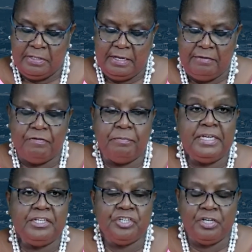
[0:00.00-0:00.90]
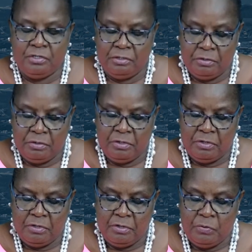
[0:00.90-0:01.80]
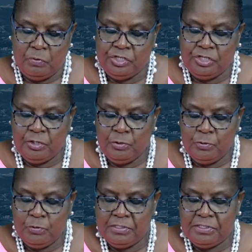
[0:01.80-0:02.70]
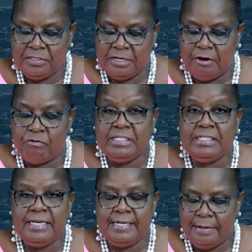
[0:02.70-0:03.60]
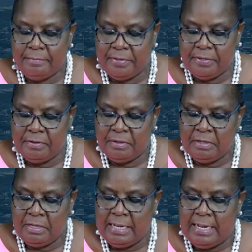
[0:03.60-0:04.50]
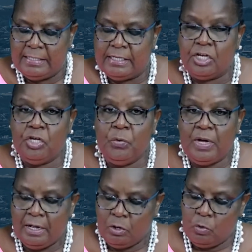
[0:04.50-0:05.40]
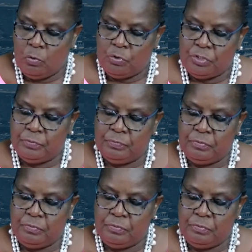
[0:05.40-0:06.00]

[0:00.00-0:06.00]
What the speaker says: The information, which includes a receipt number and a QR code,